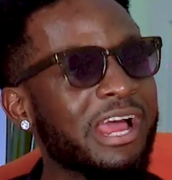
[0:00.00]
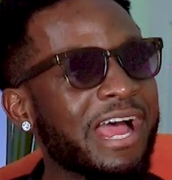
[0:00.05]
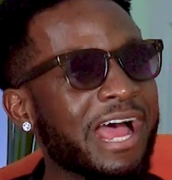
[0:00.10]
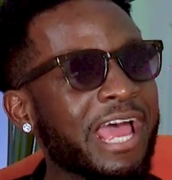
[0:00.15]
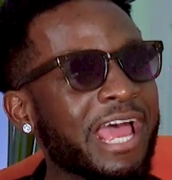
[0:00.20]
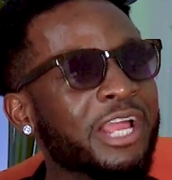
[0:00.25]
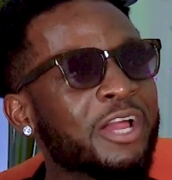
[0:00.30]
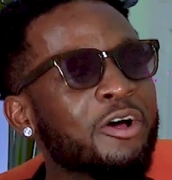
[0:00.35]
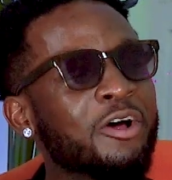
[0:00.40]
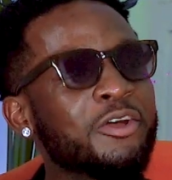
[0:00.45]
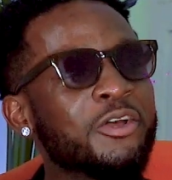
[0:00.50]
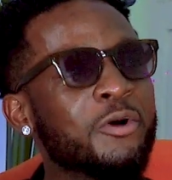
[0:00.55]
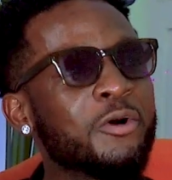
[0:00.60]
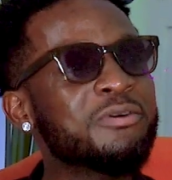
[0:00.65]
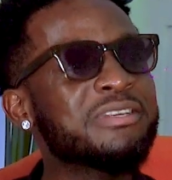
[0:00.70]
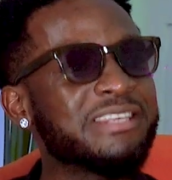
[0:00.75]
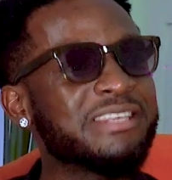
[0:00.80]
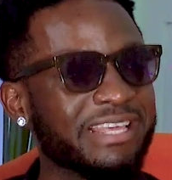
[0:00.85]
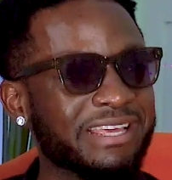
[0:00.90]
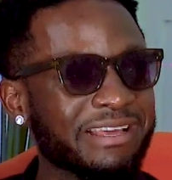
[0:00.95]
I got no's
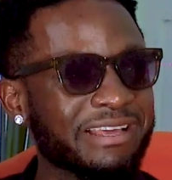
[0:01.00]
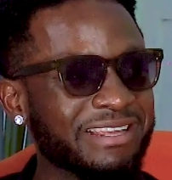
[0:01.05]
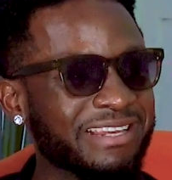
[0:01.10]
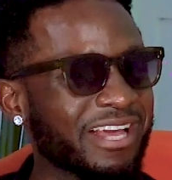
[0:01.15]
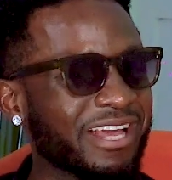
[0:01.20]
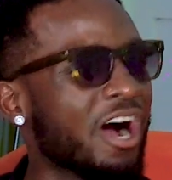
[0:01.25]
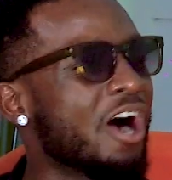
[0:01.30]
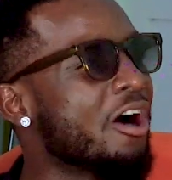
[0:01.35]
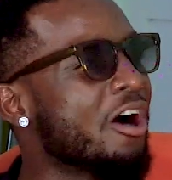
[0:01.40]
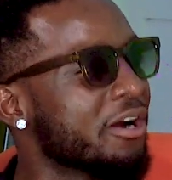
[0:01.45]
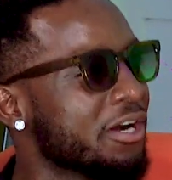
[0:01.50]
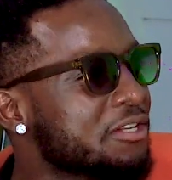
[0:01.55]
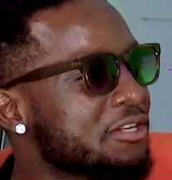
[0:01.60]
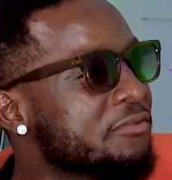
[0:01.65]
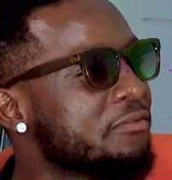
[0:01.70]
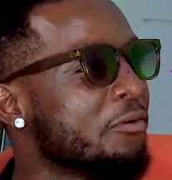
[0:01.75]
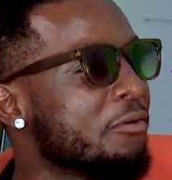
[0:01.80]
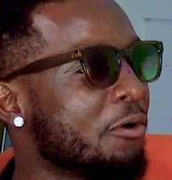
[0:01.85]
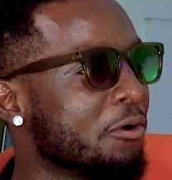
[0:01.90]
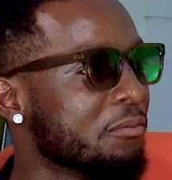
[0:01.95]
in the hardest
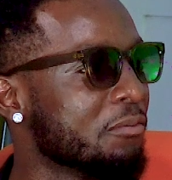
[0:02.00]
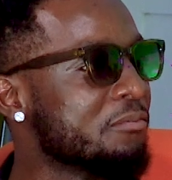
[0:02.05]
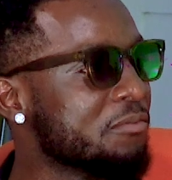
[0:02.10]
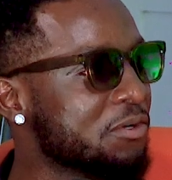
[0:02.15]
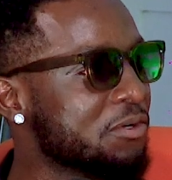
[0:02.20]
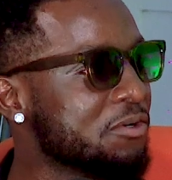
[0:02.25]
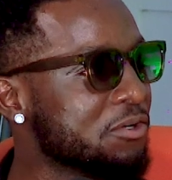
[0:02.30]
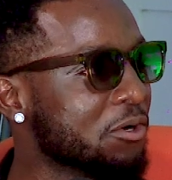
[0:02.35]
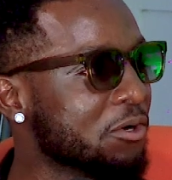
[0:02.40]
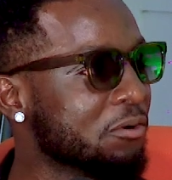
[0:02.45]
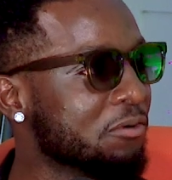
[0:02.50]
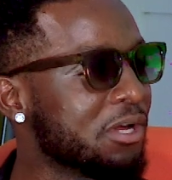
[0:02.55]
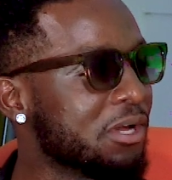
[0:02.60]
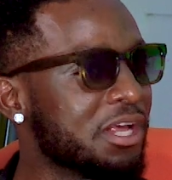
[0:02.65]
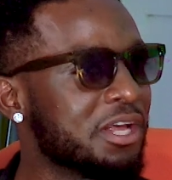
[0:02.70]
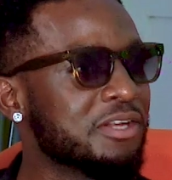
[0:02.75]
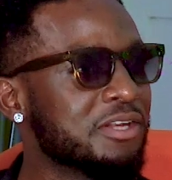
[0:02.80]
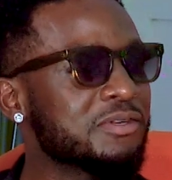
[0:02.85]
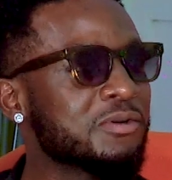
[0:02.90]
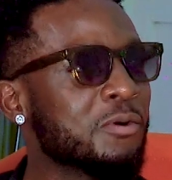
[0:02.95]
form,
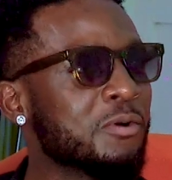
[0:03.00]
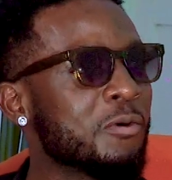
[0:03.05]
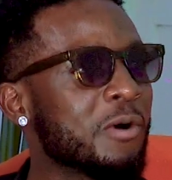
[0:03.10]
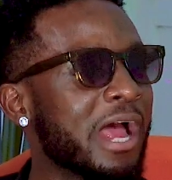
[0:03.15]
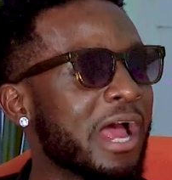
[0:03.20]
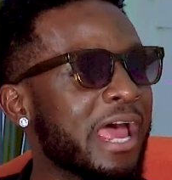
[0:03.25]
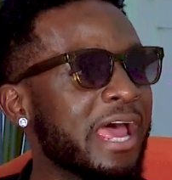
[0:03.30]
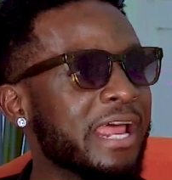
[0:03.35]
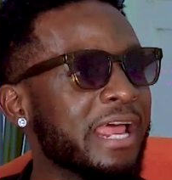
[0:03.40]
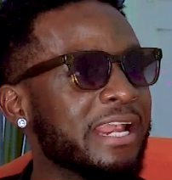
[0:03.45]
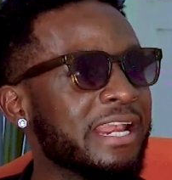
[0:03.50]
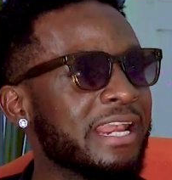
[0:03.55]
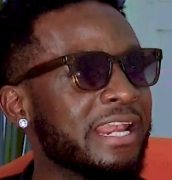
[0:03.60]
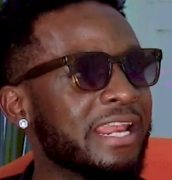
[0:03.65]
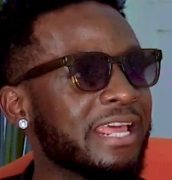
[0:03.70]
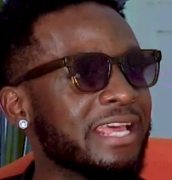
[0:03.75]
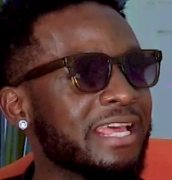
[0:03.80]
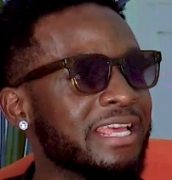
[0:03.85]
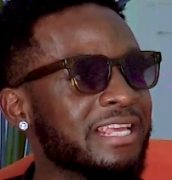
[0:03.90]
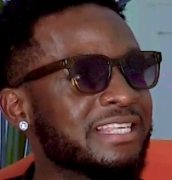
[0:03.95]
So, and
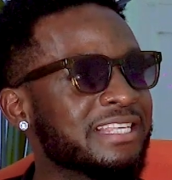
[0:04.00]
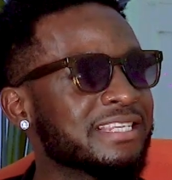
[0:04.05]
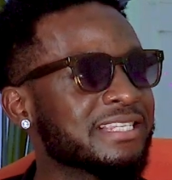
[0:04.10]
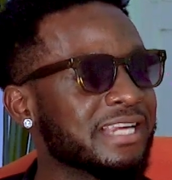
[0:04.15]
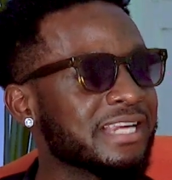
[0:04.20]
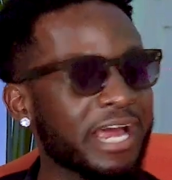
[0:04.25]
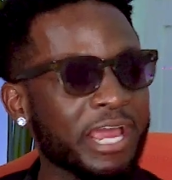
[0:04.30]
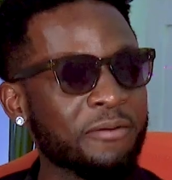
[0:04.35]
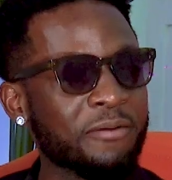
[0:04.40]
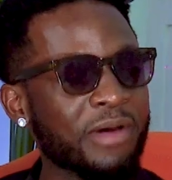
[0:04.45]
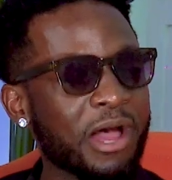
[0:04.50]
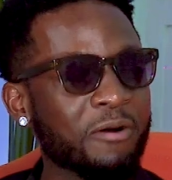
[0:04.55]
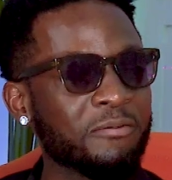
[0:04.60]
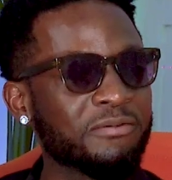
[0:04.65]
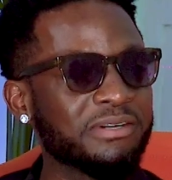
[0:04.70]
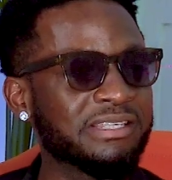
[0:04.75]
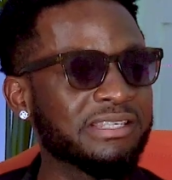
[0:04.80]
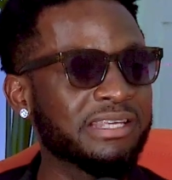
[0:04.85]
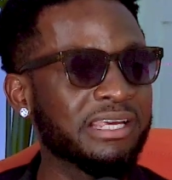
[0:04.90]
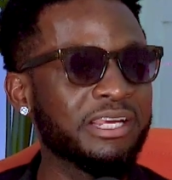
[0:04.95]
each time I would
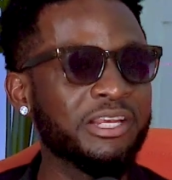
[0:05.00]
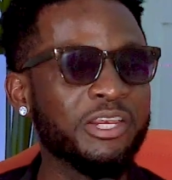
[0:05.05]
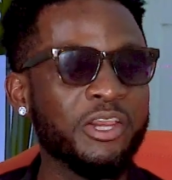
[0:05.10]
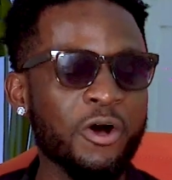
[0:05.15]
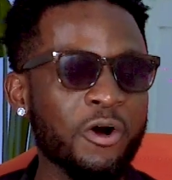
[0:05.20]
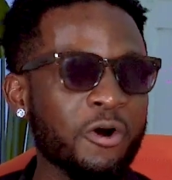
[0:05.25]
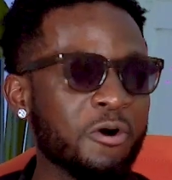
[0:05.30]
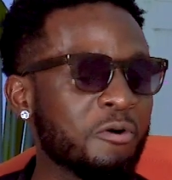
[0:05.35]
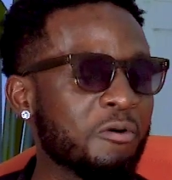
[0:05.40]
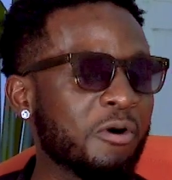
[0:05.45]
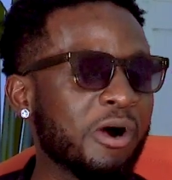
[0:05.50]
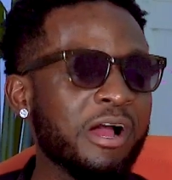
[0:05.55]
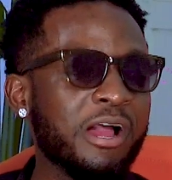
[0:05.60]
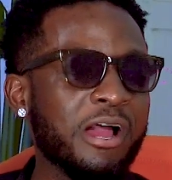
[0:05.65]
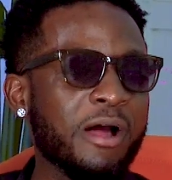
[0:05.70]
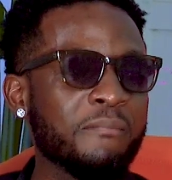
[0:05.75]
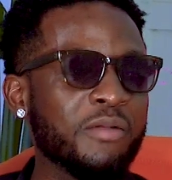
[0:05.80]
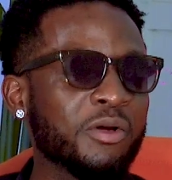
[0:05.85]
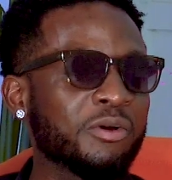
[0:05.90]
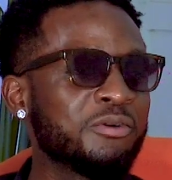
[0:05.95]
say, no,
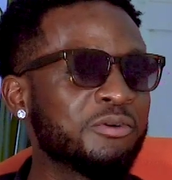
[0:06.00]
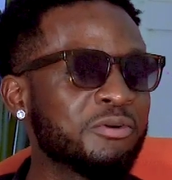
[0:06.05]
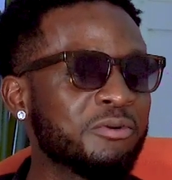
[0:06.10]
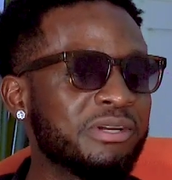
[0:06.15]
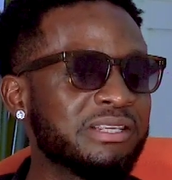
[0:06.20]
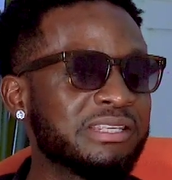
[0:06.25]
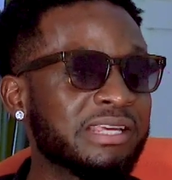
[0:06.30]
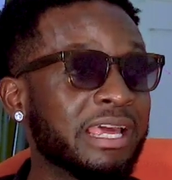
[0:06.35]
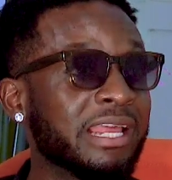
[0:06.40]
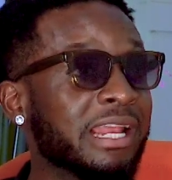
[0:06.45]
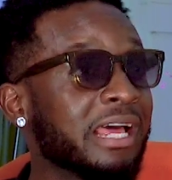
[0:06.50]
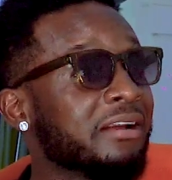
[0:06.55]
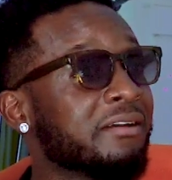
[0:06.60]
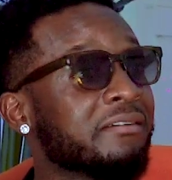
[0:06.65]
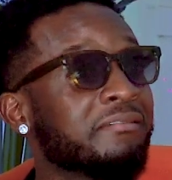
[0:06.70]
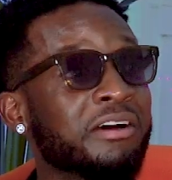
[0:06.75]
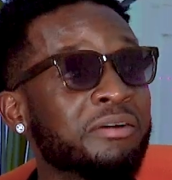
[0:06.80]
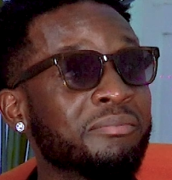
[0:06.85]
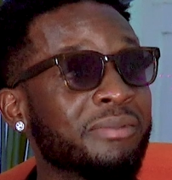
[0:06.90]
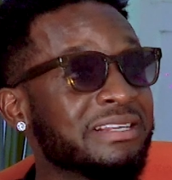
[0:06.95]
I'm not going to do this again. And I
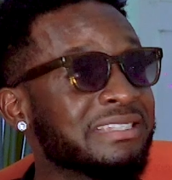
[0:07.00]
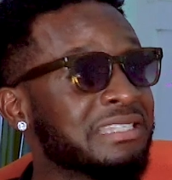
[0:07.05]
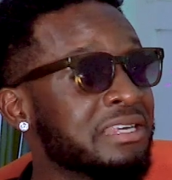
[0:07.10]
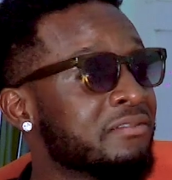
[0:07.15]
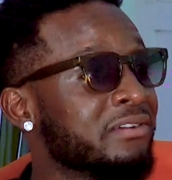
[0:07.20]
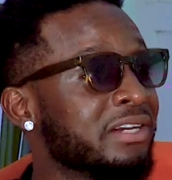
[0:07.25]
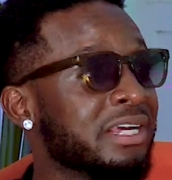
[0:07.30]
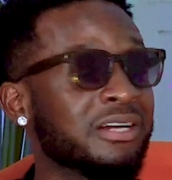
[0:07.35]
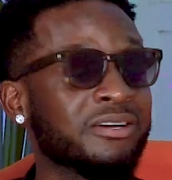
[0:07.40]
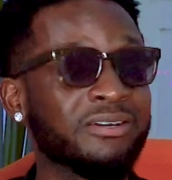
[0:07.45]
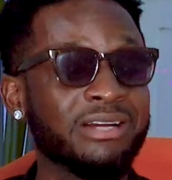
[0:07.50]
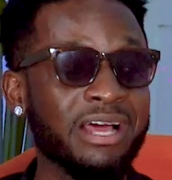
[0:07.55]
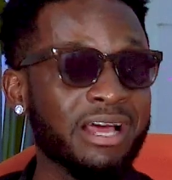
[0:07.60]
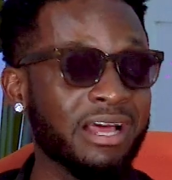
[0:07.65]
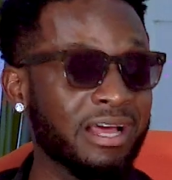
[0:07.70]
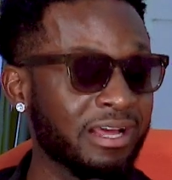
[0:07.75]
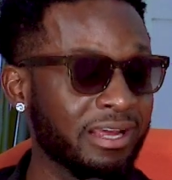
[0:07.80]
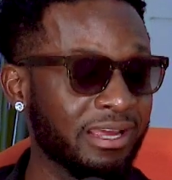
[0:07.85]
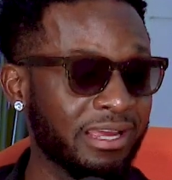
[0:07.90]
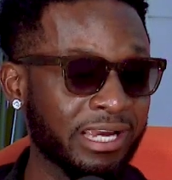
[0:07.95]
find myself in
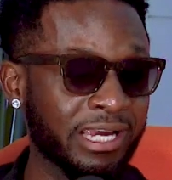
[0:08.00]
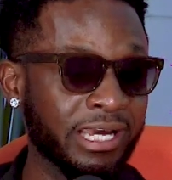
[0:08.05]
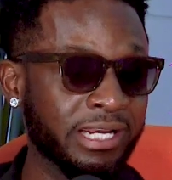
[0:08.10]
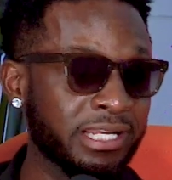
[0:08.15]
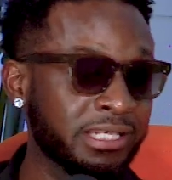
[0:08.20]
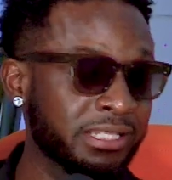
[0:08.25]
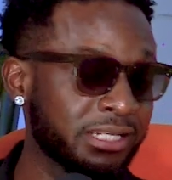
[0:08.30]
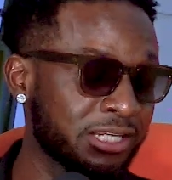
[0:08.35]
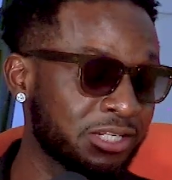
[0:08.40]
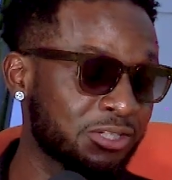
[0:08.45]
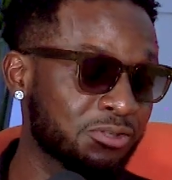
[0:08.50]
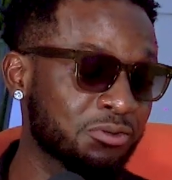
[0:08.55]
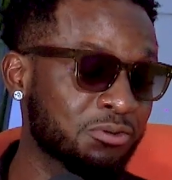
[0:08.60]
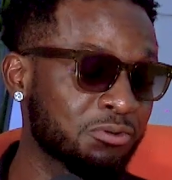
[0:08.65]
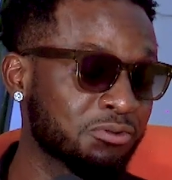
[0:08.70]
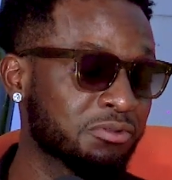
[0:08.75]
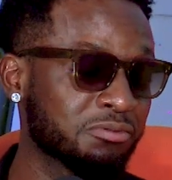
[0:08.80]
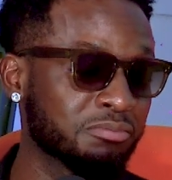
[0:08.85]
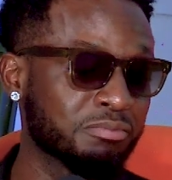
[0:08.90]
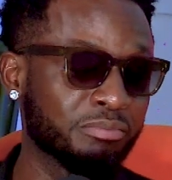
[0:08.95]
another Ekene
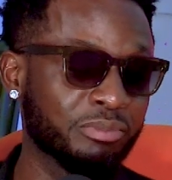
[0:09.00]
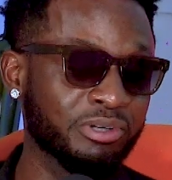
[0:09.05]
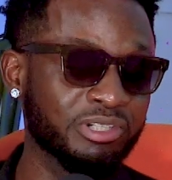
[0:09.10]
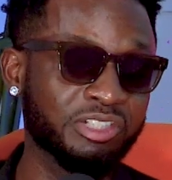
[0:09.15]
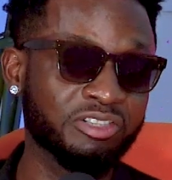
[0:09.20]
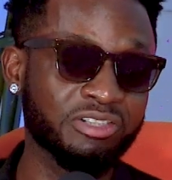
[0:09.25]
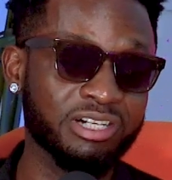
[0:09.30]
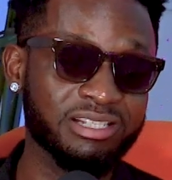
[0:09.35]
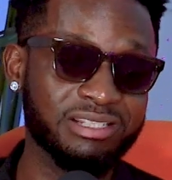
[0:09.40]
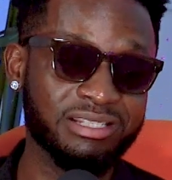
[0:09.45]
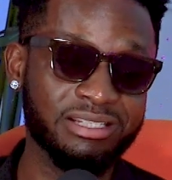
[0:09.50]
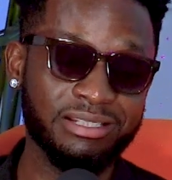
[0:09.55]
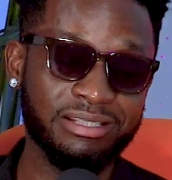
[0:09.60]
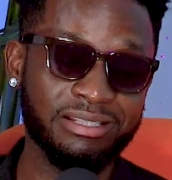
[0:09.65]
Dilichukwu.